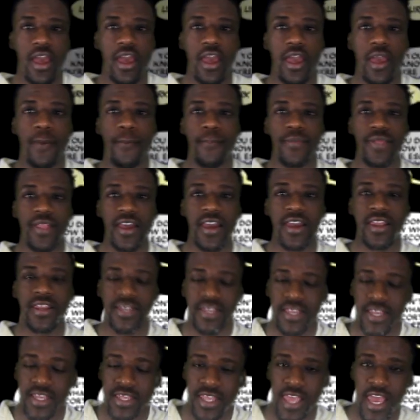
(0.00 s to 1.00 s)
And Blade
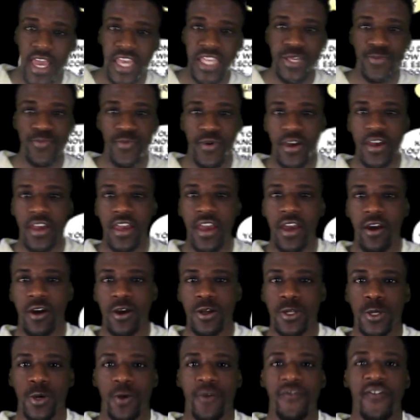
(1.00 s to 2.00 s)
is a textbook
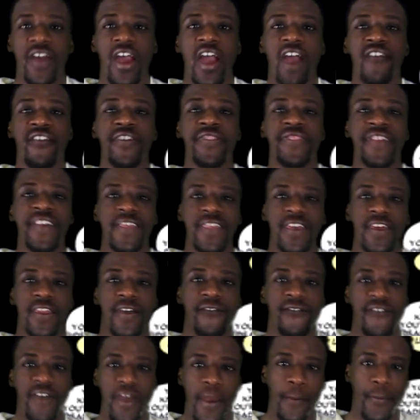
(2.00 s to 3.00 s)
character of everything that
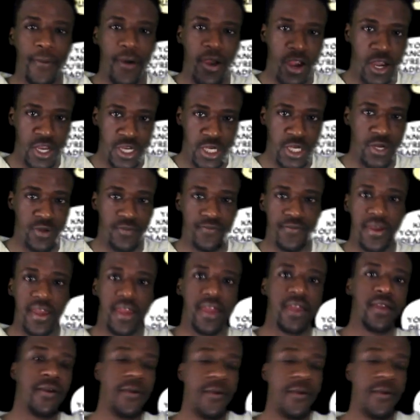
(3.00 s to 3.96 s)
a vampire should be.